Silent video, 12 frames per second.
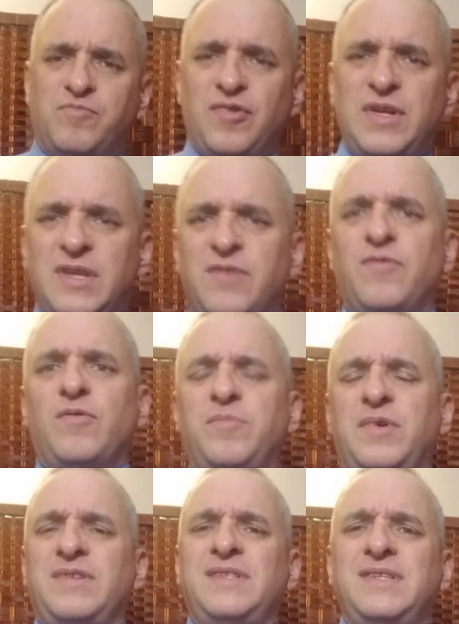breathing room
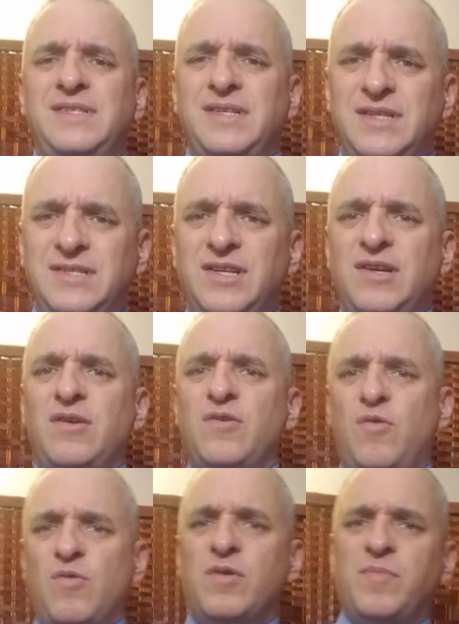because he's a young
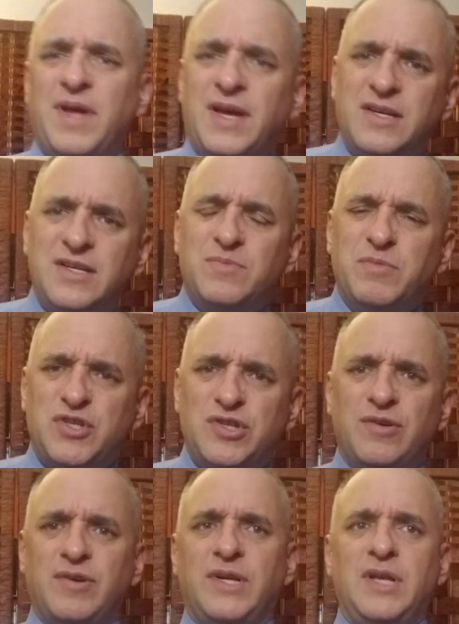quarterback, he's
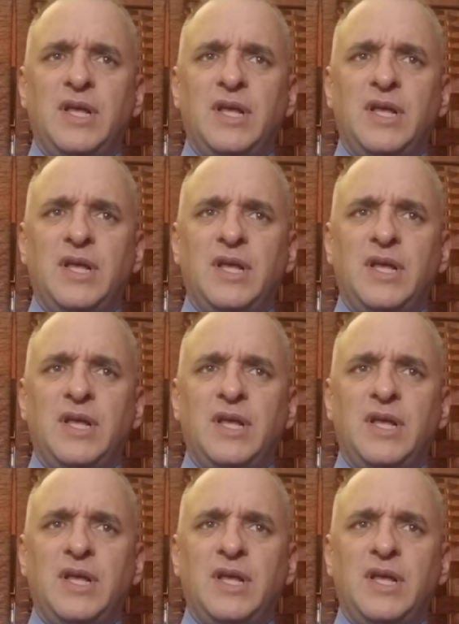maturing.